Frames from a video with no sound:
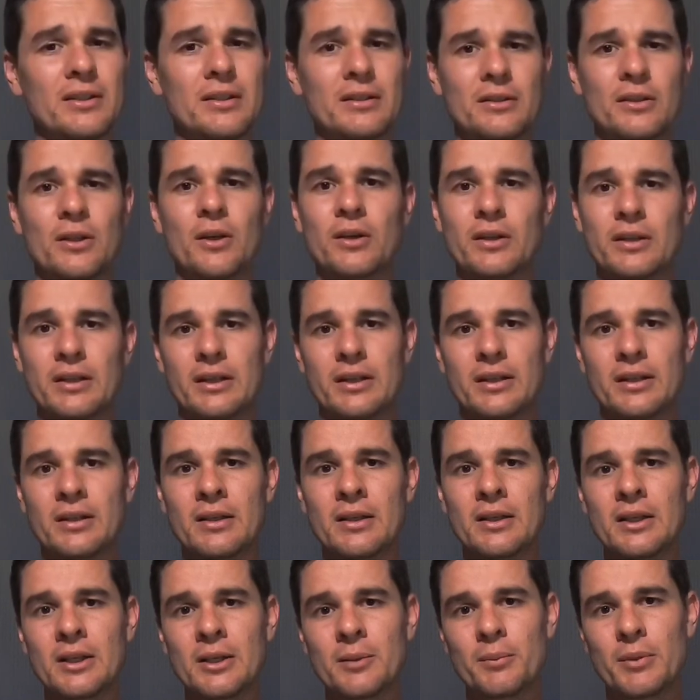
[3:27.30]
no idea,
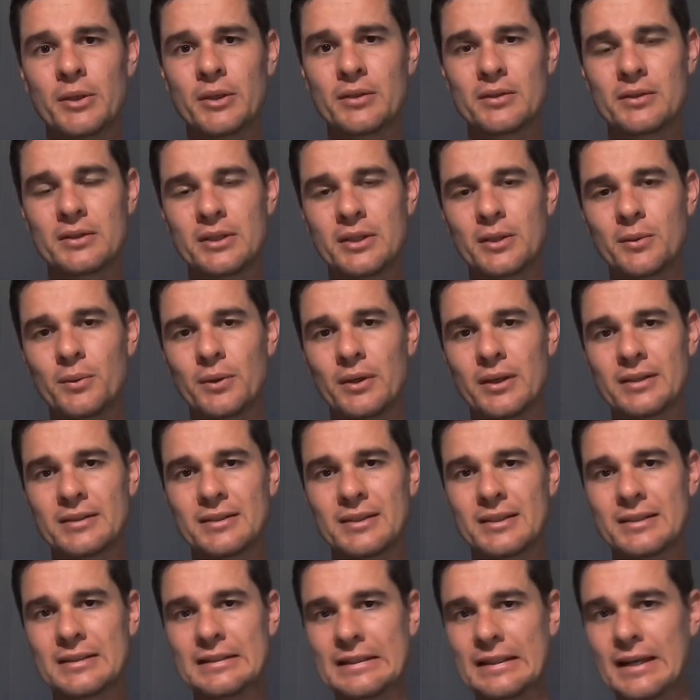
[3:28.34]
but you'll see when I
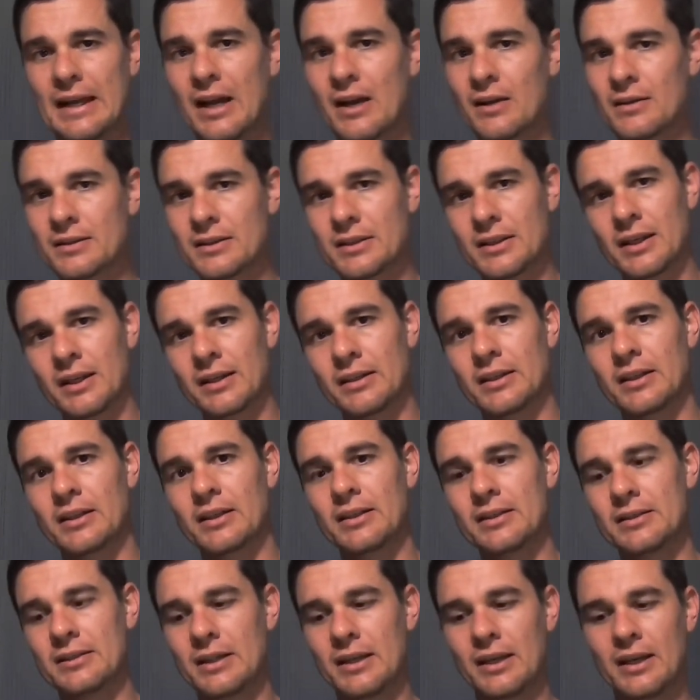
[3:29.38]
test it outside that
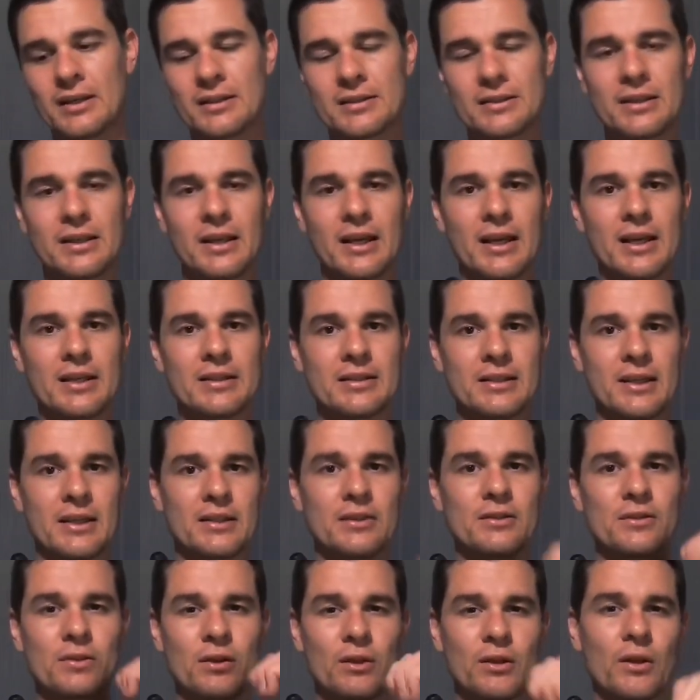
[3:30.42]
this actually has a
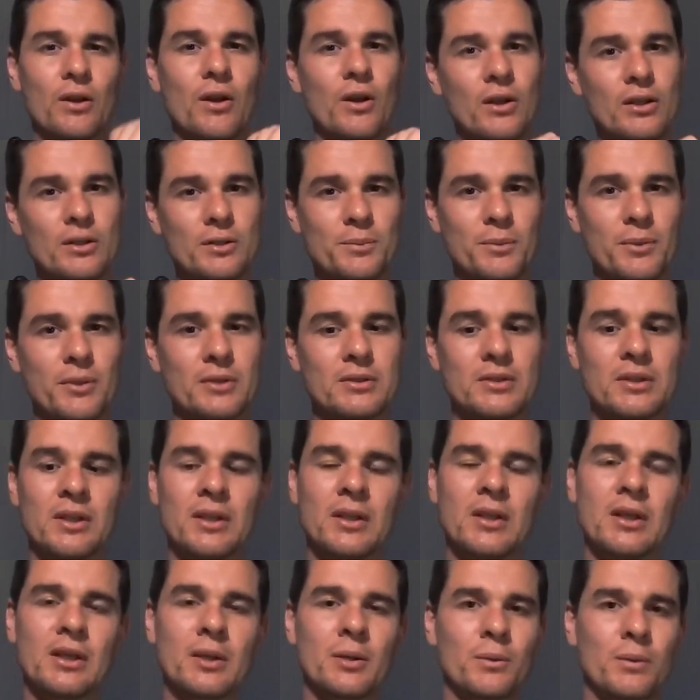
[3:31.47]
solid hotspot
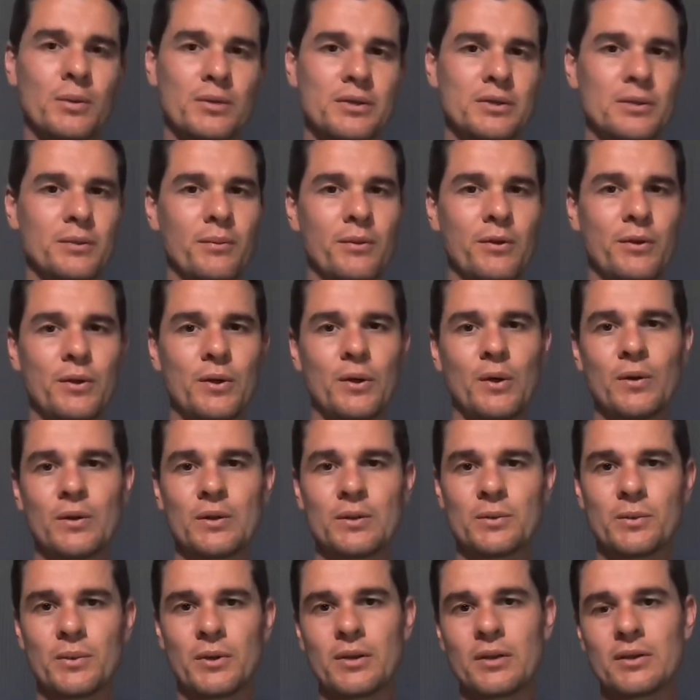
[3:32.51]
with some throw
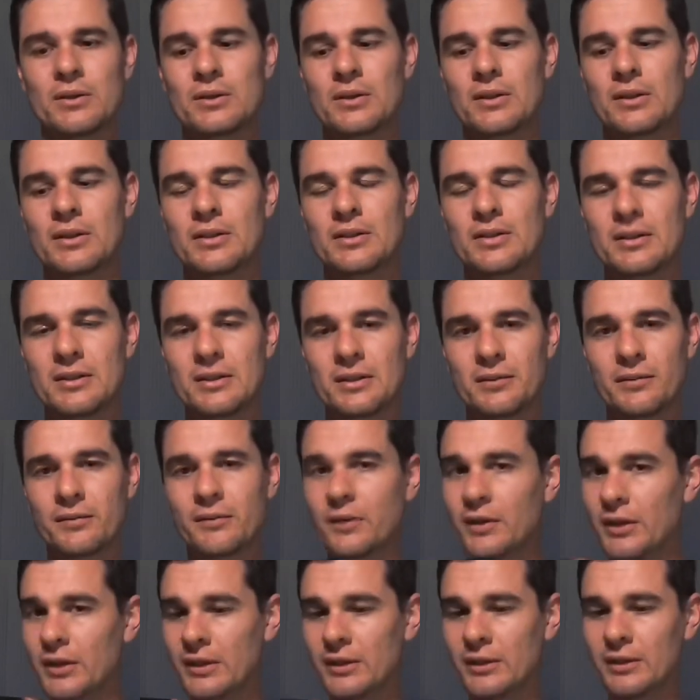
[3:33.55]
as well. So this is a
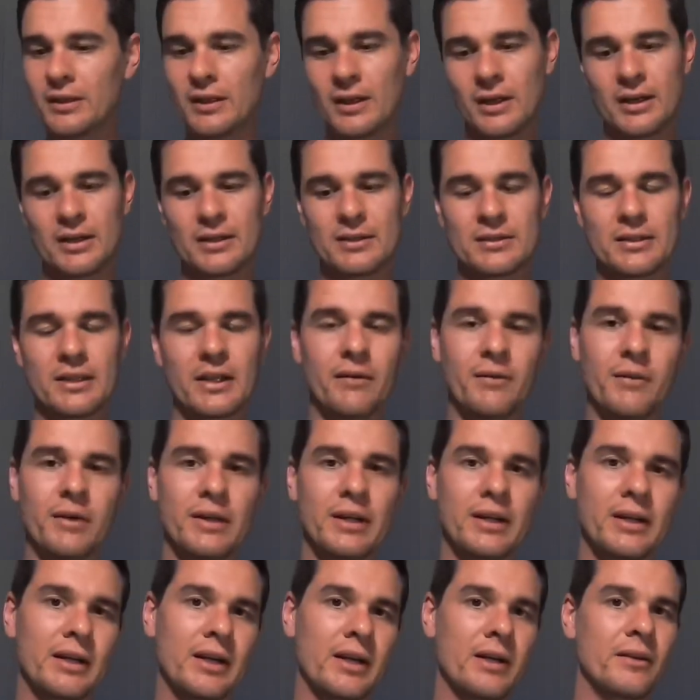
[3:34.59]
very nice
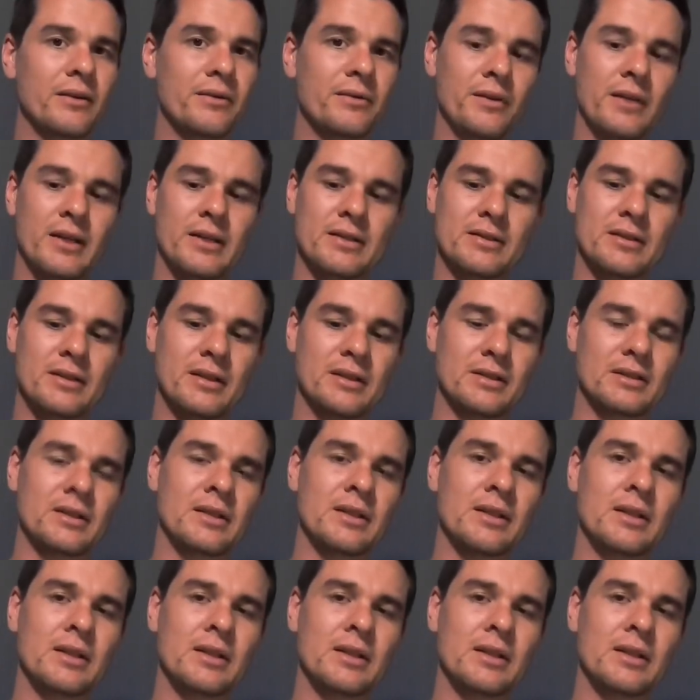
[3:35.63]
everyday carry flashlight